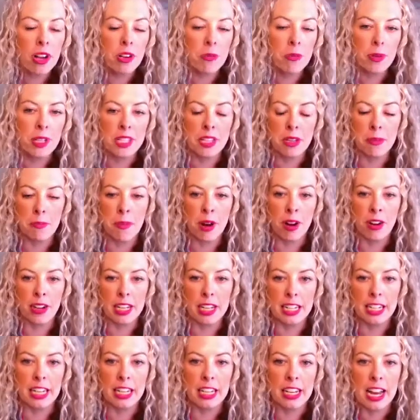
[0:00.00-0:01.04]
was in
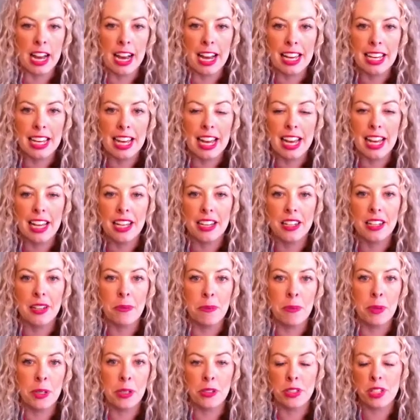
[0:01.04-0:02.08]
marketing. I had
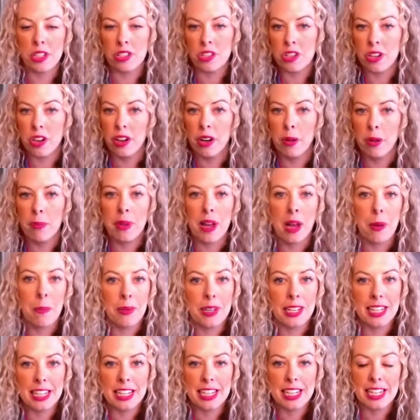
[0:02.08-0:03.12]
built a startup
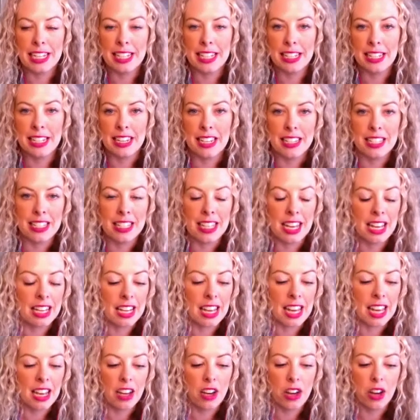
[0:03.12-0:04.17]
company in San
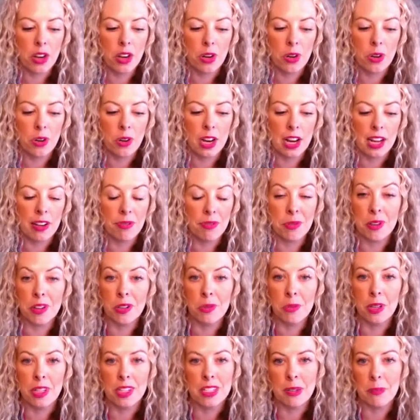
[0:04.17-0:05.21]
Diego. I've worked
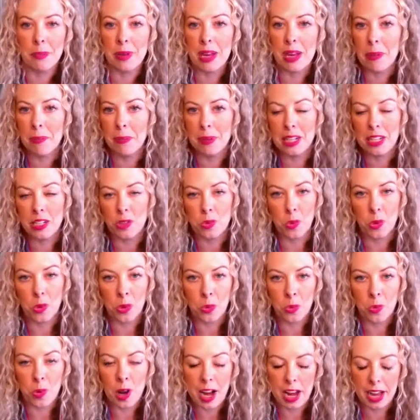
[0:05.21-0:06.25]
with some companies
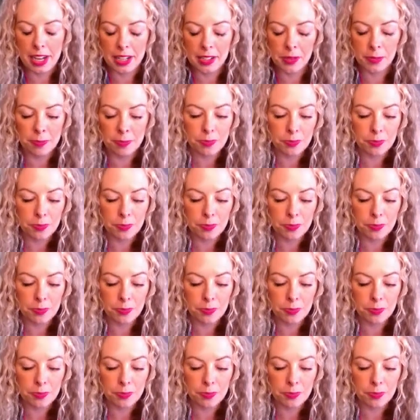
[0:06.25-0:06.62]
worldwide.